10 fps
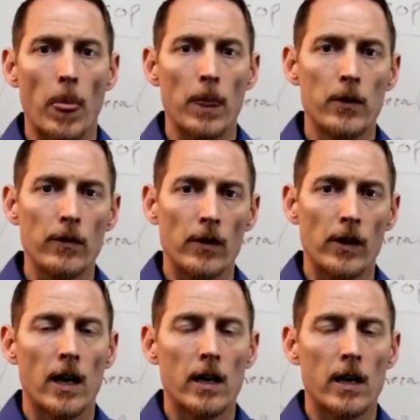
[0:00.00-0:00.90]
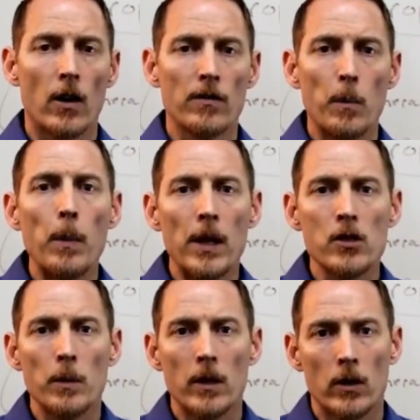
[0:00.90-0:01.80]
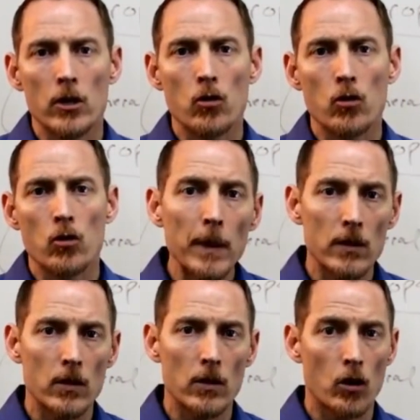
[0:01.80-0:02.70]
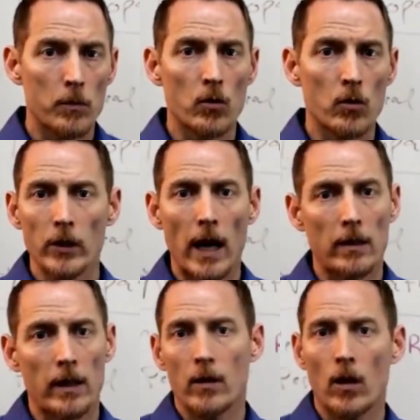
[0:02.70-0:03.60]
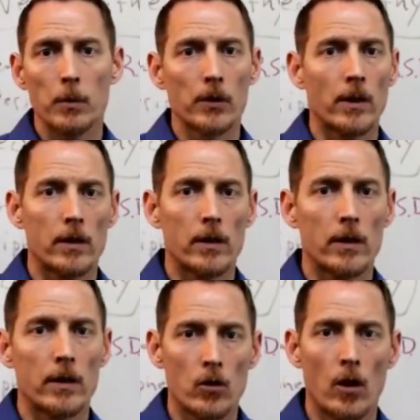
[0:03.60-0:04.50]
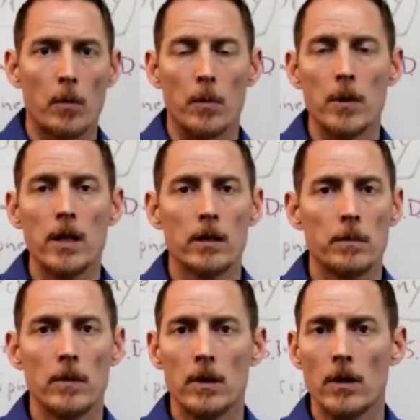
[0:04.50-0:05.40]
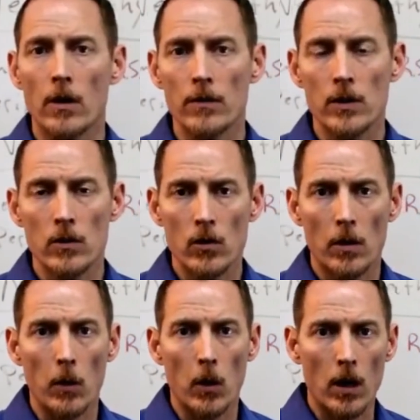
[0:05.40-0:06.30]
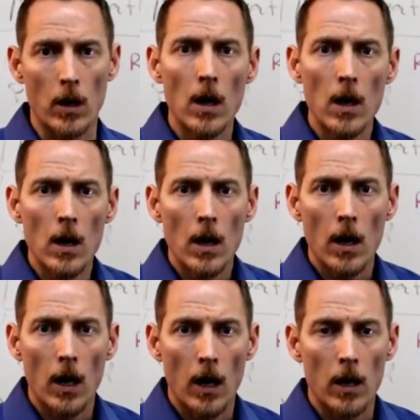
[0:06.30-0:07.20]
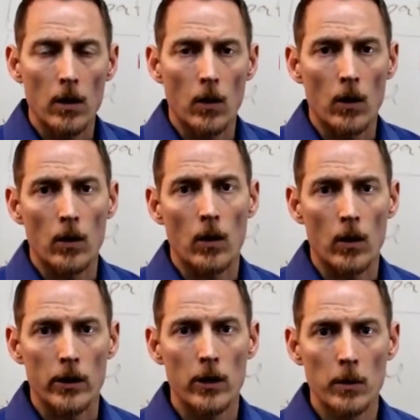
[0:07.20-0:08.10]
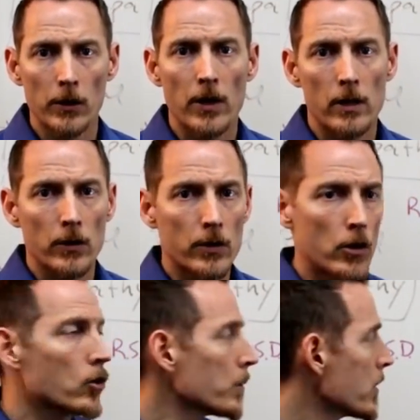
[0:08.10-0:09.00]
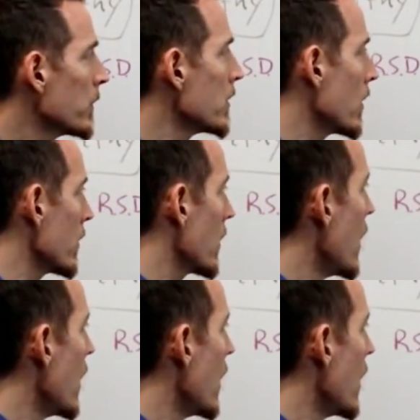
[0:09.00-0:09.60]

different kind of nerve impingement or entrapment syndromes ruled out, like carpal tunnel syndrome or median nerve syndrome or uh, or or cubital tunnel syndrome, some of these other